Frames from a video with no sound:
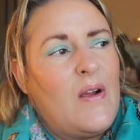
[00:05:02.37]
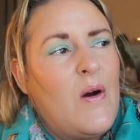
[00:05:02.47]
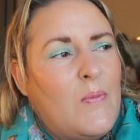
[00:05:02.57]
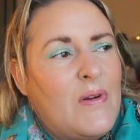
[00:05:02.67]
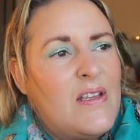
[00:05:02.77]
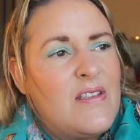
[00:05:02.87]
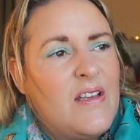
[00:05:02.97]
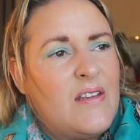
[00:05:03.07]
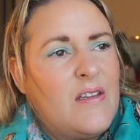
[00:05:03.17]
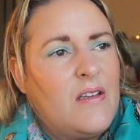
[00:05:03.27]
Company, isn't
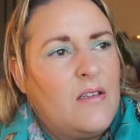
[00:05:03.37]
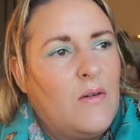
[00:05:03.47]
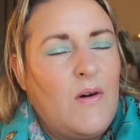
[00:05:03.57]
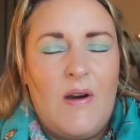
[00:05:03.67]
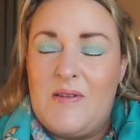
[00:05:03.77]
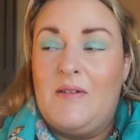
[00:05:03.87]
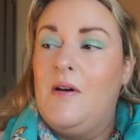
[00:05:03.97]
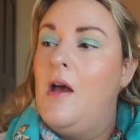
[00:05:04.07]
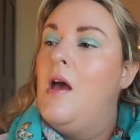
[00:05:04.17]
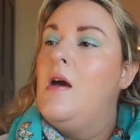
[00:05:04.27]
that the... Oh, I don't know.
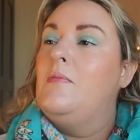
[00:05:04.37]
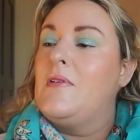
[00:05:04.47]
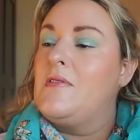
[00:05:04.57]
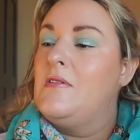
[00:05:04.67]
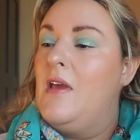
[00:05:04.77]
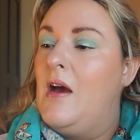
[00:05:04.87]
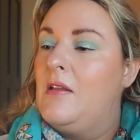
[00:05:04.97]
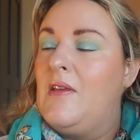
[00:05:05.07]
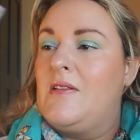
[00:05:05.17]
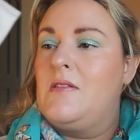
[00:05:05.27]
But yeah,
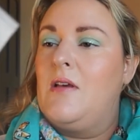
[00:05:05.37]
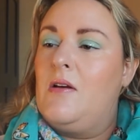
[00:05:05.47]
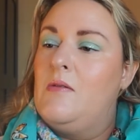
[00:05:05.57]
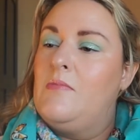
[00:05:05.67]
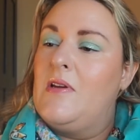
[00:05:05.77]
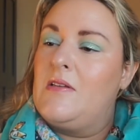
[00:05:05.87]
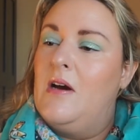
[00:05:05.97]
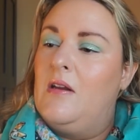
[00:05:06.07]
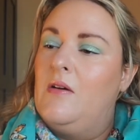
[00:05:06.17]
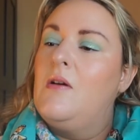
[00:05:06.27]
that's that company's
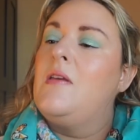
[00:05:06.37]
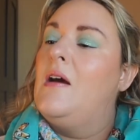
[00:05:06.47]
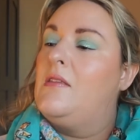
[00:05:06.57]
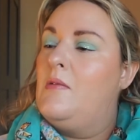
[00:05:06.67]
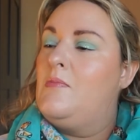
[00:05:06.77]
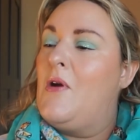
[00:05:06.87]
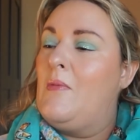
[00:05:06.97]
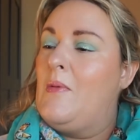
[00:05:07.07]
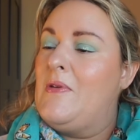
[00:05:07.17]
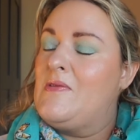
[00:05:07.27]
gone now. Yeah, the
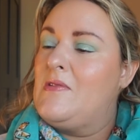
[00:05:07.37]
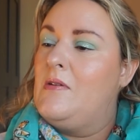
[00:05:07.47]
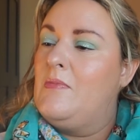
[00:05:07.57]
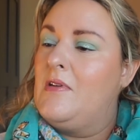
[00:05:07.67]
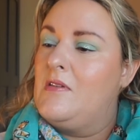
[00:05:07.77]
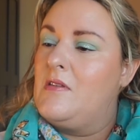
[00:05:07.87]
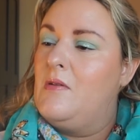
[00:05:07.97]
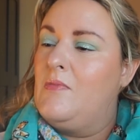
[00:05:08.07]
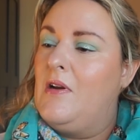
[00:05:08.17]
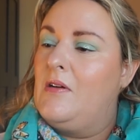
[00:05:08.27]
Abnormal Beauty Company is the
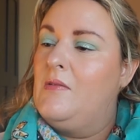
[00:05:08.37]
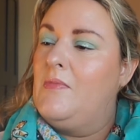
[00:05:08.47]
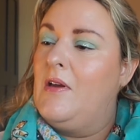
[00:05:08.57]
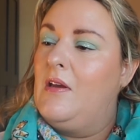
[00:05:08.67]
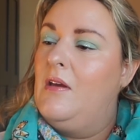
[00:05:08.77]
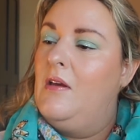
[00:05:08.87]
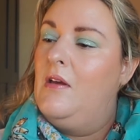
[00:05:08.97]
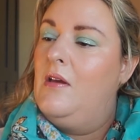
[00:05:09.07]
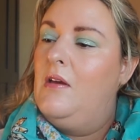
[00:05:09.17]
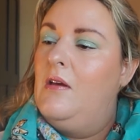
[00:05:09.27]
umbrella company.
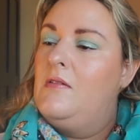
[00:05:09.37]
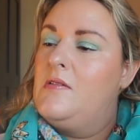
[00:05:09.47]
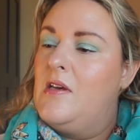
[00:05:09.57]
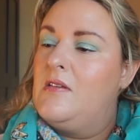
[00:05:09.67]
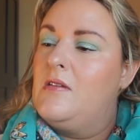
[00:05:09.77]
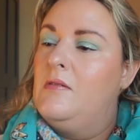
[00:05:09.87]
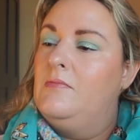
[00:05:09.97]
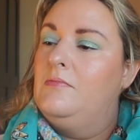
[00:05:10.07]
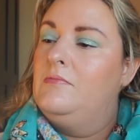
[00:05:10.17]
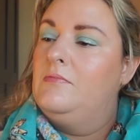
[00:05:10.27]
Decium.